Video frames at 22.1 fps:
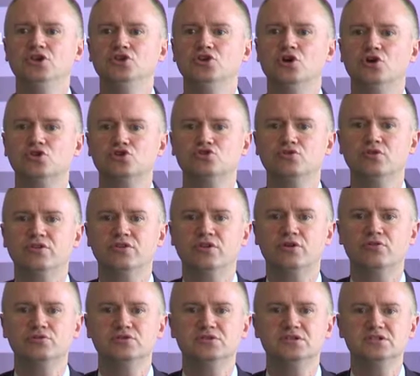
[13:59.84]
Yorkshire
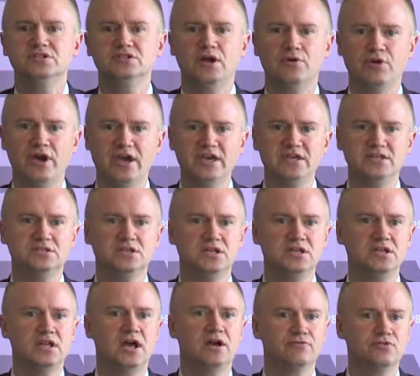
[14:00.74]
authorities now,
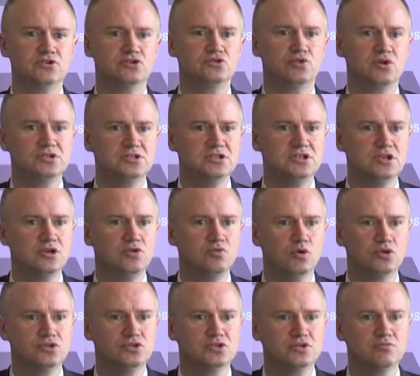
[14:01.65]
18 out of the 20, who
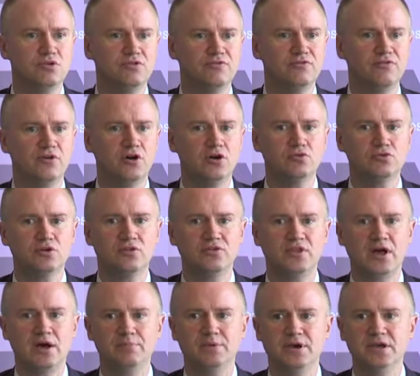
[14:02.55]
want to move forward on
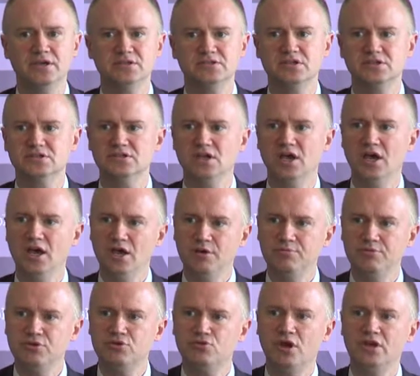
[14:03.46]
that basis.
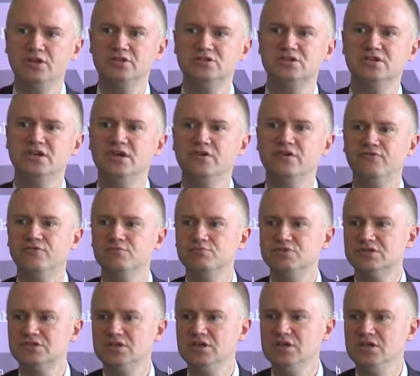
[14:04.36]
It'd be great to from
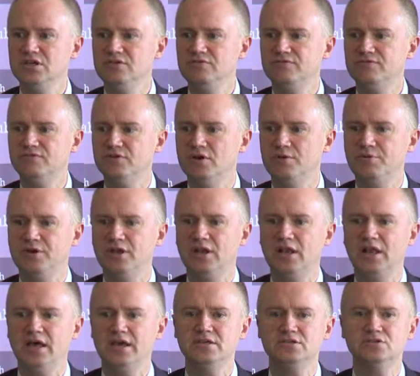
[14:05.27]
Steve a bit
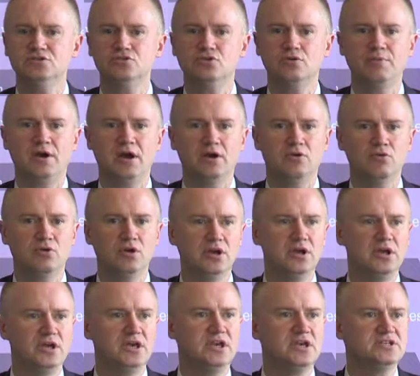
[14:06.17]
later about
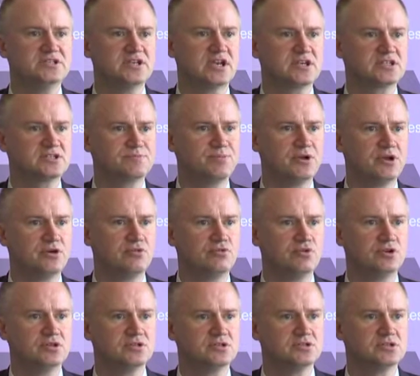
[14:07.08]
his
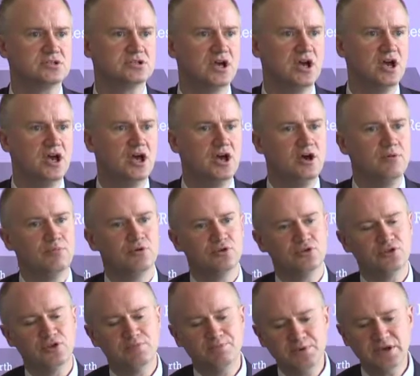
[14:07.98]
experience.
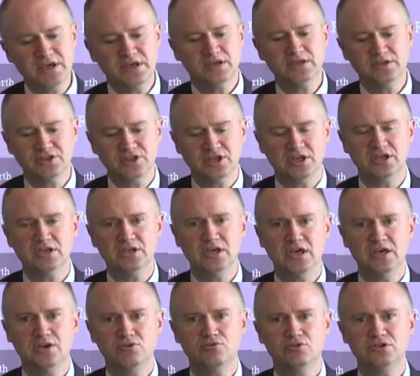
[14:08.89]
But the big thing
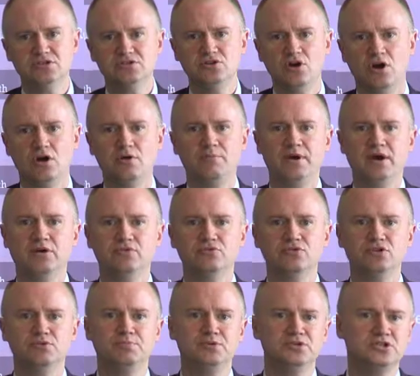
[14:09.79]
here is not
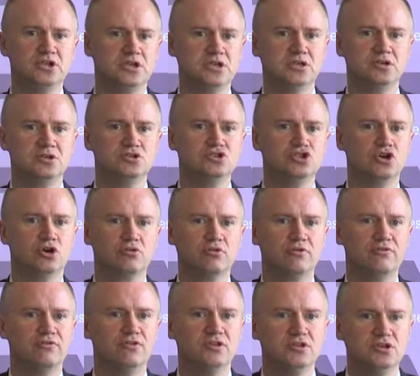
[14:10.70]
about the particular
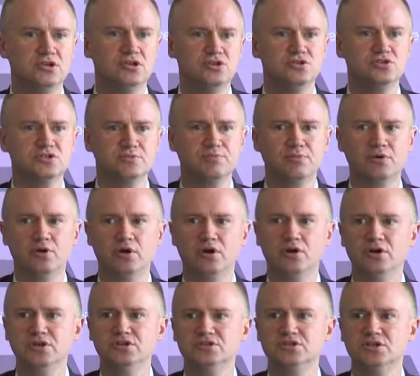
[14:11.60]
geography that you
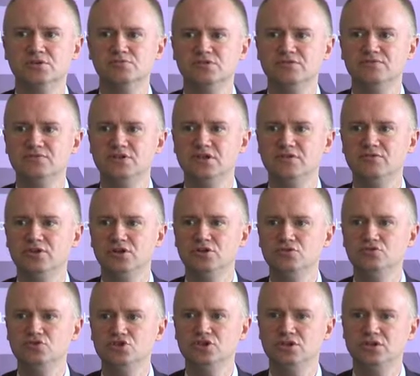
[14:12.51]
support in terms of
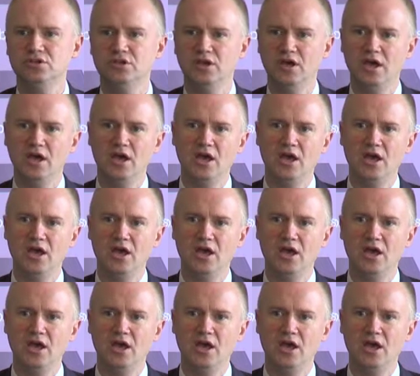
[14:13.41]
devolution,